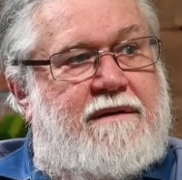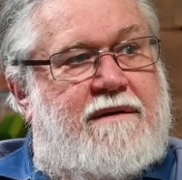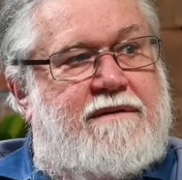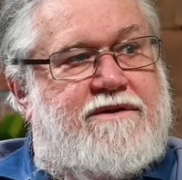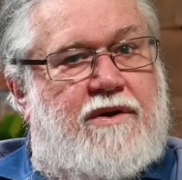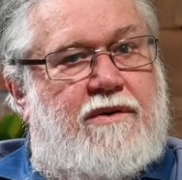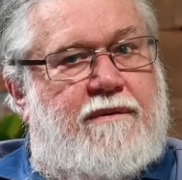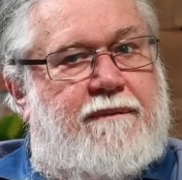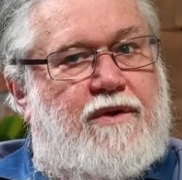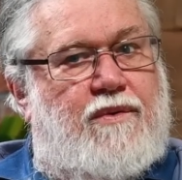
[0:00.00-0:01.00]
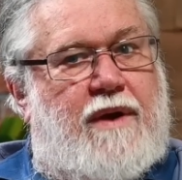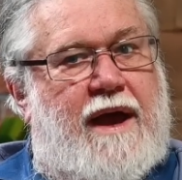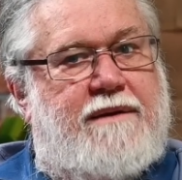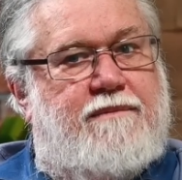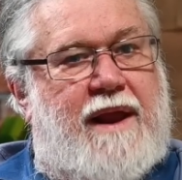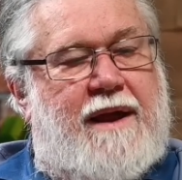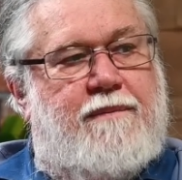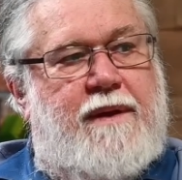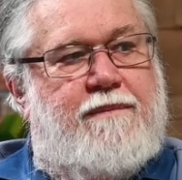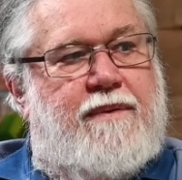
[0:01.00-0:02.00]
So you had black
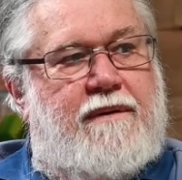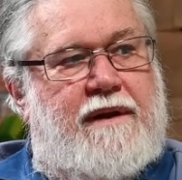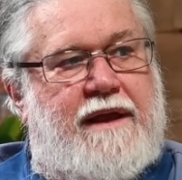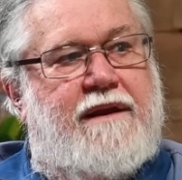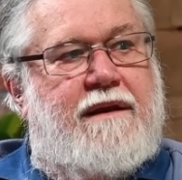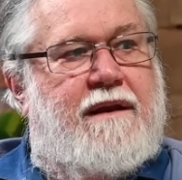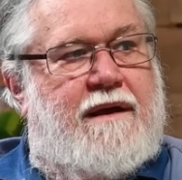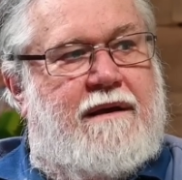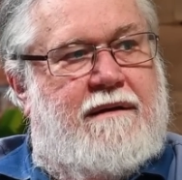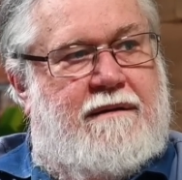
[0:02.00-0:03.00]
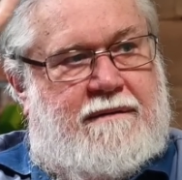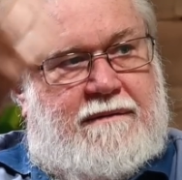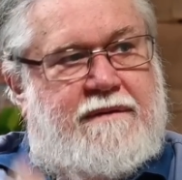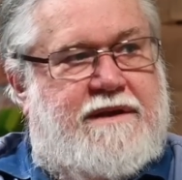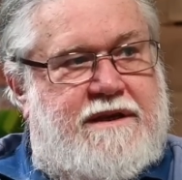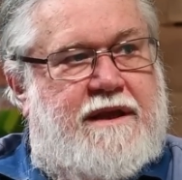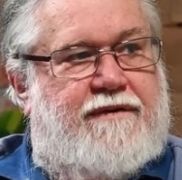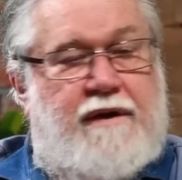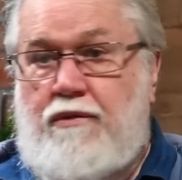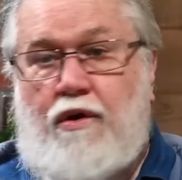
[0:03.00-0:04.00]
people in the South
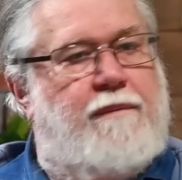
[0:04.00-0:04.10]
African, in